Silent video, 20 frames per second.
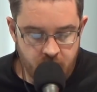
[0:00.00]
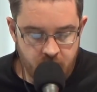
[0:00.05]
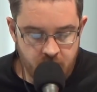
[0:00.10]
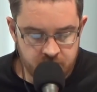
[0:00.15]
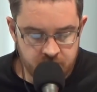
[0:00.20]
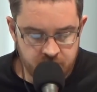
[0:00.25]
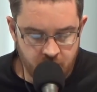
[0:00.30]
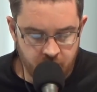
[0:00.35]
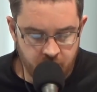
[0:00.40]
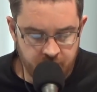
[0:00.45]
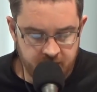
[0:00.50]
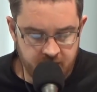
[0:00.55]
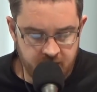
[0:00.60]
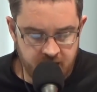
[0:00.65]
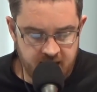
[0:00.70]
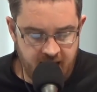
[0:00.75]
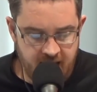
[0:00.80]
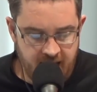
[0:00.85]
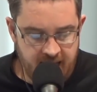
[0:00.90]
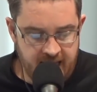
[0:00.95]
So
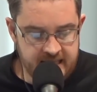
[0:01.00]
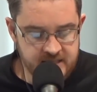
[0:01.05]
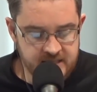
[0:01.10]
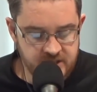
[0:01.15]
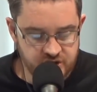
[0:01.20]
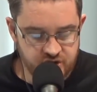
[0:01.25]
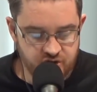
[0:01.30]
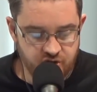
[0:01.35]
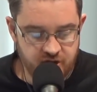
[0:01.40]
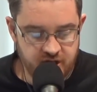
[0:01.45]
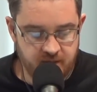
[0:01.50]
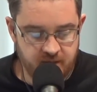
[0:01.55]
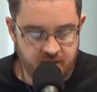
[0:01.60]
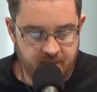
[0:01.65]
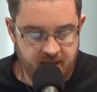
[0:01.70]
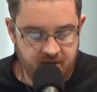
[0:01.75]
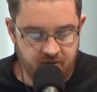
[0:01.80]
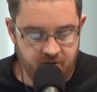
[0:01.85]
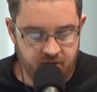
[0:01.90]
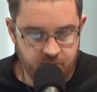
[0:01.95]
he has a striking
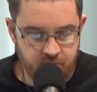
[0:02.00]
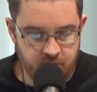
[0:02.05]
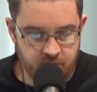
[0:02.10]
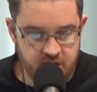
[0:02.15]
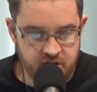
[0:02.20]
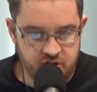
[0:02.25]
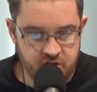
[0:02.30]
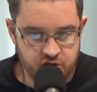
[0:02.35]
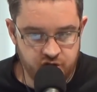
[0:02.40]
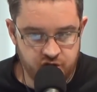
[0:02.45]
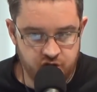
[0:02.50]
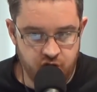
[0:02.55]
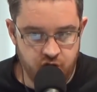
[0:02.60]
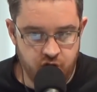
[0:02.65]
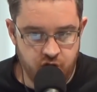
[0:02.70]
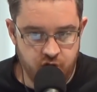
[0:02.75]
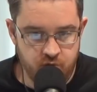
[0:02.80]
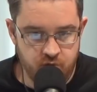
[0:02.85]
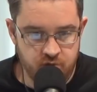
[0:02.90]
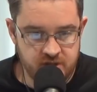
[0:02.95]
background. He just
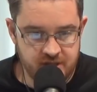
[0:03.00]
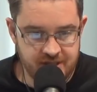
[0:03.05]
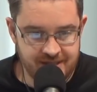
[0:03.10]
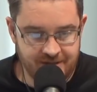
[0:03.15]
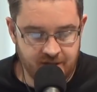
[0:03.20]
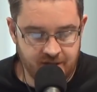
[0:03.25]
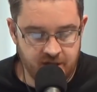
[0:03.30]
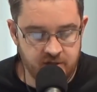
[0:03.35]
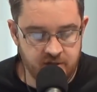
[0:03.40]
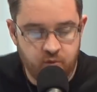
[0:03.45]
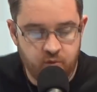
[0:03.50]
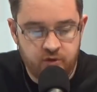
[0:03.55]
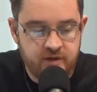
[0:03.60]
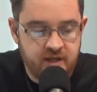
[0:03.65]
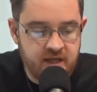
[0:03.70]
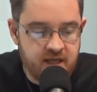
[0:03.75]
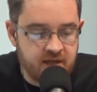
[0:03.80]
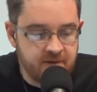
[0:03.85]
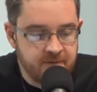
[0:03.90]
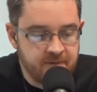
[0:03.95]
uses it. The one
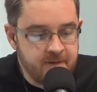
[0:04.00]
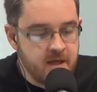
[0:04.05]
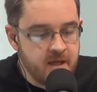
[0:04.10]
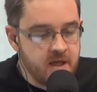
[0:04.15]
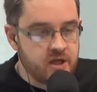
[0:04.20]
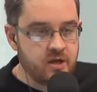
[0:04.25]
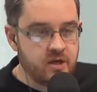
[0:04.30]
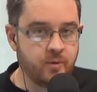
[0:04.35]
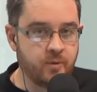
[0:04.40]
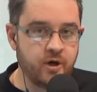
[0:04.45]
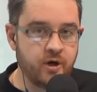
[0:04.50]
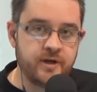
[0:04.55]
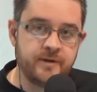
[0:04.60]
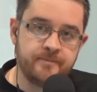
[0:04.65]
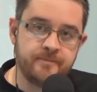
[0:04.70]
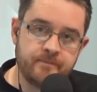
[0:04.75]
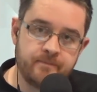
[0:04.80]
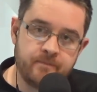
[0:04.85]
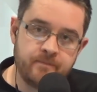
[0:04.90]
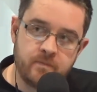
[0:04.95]
thing you might
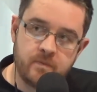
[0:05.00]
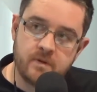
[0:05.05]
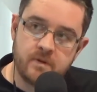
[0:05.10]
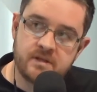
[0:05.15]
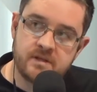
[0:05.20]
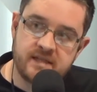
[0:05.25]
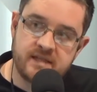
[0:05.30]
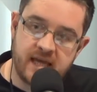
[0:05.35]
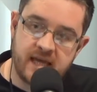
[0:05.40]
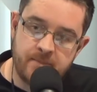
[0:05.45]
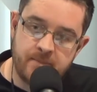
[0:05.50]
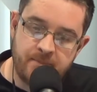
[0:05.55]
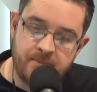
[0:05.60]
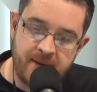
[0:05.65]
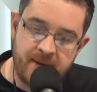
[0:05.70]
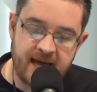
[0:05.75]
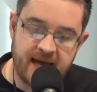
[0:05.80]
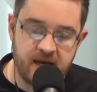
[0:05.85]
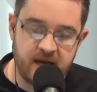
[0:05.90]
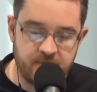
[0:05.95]
say
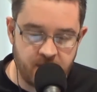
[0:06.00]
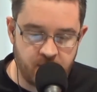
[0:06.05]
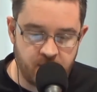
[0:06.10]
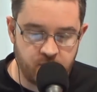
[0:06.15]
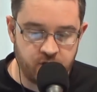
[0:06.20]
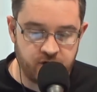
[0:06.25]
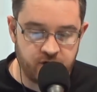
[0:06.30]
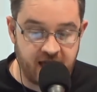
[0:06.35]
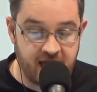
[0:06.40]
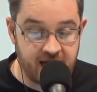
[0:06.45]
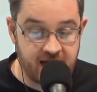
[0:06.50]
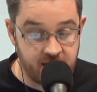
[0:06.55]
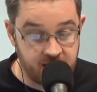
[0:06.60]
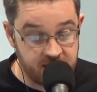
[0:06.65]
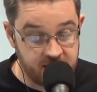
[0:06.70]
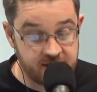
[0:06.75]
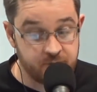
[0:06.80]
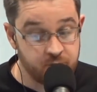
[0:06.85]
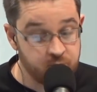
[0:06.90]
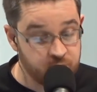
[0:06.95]
bad about Gunny, and
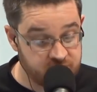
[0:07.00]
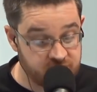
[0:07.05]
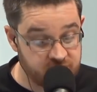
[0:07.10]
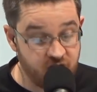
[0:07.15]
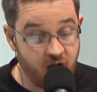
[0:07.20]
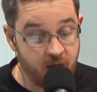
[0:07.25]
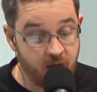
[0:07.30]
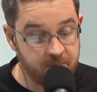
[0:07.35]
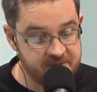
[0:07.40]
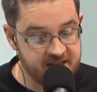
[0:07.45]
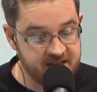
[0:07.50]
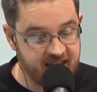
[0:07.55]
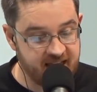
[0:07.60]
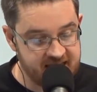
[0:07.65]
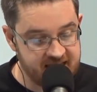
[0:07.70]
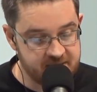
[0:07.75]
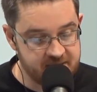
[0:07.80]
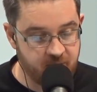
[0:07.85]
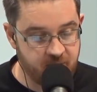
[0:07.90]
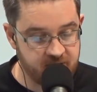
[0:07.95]
it was the opposite
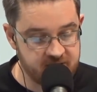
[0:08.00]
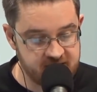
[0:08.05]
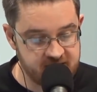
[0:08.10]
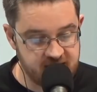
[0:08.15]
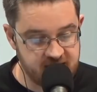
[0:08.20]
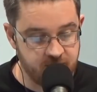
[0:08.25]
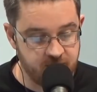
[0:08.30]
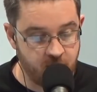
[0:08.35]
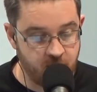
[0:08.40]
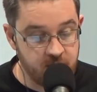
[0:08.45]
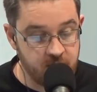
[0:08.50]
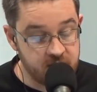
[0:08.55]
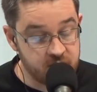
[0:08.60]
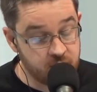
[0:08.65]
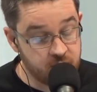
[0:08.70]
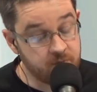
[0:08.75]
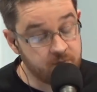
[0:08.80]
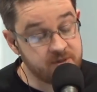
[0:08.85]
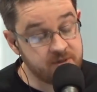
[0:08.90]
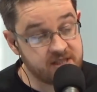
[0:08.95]
against Ponzinibbio.
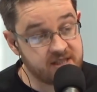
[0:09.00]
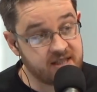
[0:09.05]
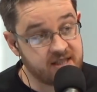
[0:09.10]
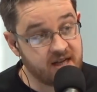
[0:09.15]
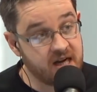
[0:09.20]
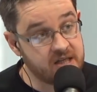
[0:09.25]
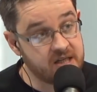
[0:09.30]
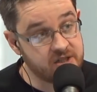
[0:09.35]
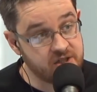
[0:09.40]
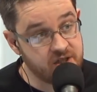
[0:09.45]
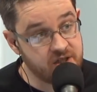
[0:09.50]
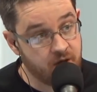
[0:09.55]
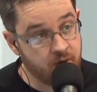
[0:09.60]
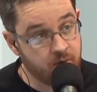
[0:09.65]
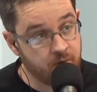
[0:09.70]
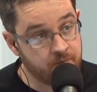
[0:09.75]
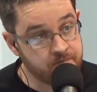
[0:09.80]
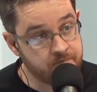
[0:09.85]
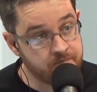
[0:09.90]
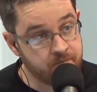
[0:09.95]
Sometimes he starts
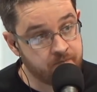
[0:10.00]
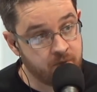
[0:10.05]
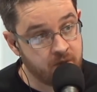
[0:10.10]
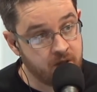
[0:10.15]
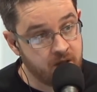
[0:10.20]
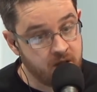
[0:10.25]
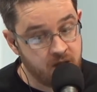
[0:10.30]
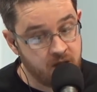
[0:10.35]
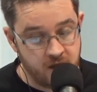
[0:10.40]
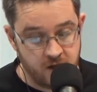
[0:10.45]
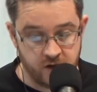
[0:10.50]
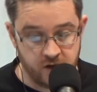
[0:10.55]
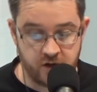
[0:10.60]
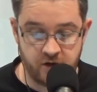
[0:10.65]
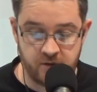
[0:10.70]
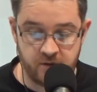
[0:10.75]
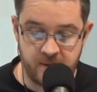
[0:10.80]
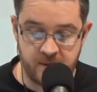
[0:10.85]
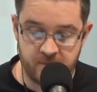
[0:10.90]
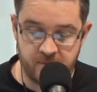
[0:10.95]
slow. I
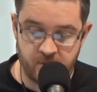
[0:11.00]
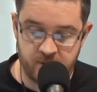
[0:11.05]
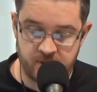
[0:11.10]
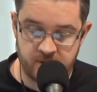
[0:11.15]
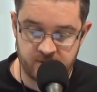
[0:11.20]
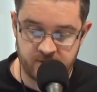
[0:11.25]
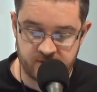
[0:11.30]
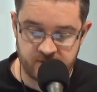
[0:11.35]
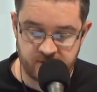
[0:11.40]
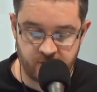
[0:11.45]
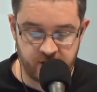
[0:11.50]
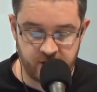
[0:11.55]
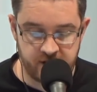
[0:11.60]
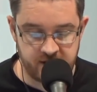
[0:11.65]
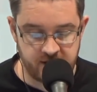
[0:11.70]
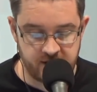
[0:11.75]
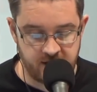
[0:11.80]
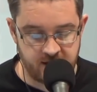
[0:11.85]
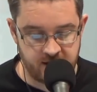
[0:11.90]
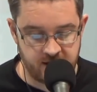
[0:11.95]
remember when he was
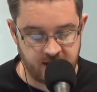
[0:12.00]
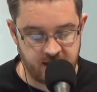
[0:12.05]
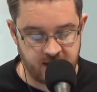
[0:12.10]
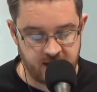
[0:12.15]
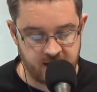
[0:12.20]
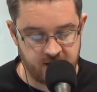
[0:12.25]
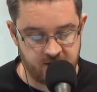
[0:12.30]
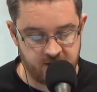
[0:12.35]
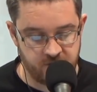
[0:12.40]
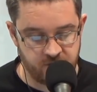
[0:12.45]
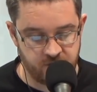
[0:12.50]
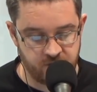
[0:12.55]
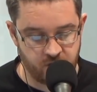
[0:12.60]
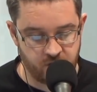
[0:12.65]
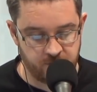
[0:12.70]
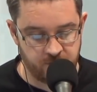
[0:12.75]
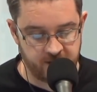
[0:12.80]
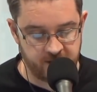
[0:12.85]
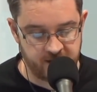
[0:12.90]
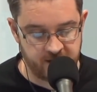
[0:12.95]
fighting in Dublin